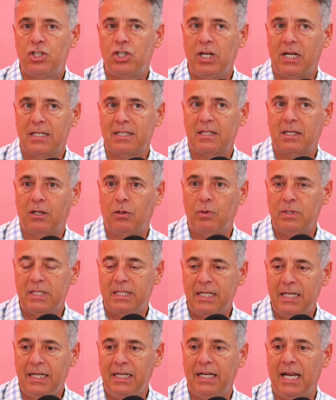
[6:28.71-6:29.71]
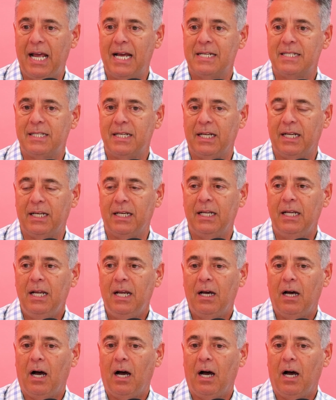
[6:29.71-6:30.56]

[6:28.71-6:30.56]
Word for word: just cuisine as in